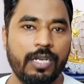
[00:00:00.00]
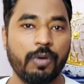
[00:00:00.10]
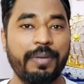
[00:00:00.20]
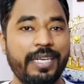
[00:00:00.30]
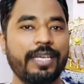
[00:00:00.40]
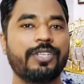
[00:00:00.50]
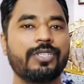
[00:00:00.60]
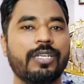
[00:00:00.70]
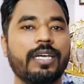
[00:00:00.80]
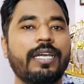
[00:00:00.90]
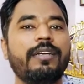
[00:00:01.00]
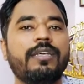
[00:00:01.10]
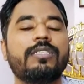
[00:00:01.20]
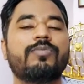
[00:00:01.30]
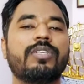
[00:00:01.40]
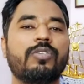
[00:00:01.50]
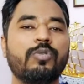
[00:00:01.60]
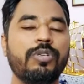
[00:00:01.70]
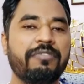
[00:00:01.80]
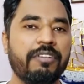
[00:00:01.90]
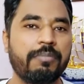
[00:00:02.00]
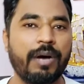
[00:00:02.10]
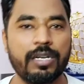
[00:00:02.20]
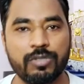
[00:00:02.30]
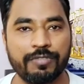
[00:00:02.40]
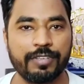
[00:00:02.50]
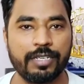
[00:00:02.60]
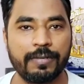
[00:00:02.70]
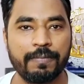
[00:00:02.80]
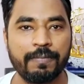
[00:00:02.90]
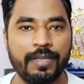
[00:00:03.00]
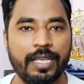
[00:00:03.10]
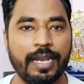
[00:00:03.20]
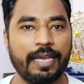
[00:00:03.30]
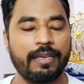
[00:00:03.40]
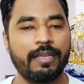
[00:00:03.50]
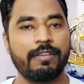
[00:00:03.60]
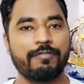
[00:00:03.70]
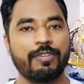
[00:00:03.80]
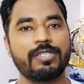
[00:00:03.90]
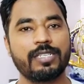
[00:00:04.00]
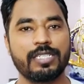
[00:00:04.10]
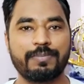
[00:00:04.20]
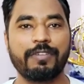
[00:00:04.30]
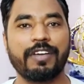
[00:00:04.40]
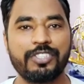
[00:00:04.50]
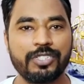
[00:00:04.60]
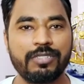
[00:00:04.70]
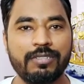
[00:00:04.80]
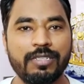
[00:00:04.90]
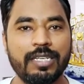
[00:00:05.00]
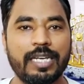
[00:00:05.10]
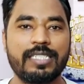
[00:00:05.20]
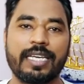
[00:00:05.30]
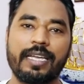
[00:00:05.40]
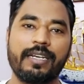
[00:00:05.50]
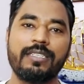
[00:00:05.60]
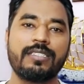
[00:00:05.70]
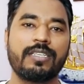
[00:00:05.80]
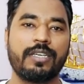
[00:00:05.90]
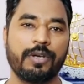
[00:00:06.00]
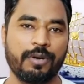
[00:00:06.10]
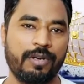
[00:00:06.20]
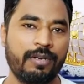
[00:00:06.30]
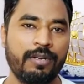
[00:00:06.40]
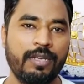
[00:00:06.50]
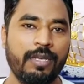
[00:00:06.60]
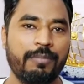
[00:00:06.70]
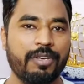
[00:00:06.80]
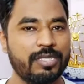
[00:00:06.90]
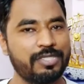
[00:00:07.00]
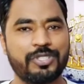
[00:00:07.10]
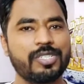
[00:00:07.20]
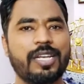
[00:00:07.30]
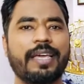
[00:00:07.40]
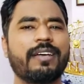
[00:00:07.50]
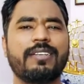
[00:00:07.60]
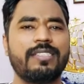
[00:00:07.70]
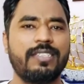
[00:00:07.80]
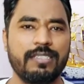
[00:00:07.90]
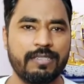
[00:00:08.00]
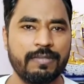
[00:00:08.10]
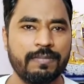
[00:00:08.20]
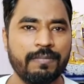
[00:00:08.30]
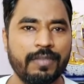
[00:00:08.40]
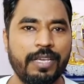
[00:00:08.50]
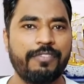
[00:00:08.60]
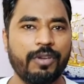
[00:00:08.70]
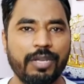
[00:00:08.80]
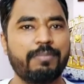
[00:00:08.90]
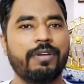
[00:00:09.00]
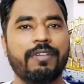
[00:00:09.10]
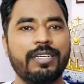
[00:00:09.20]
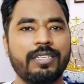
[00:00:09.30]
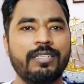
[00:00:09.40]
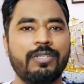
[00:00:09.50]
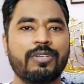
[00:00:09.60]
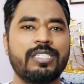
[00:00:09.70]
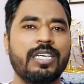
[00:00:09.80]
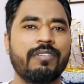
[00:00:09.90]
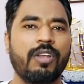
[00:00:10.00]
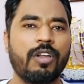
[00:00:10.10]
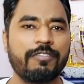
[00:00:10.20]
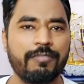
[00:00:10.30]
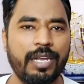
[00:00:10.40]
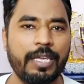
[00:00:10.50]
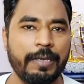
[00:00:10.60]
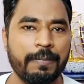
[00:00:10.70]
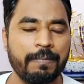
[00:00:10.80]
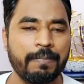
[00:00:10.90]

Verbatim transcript: Now mitigation again deals with two different parts of it. Like first is prevention and second is cure. Because it's just like a disease. If you can prevent it, you can save a lot of money.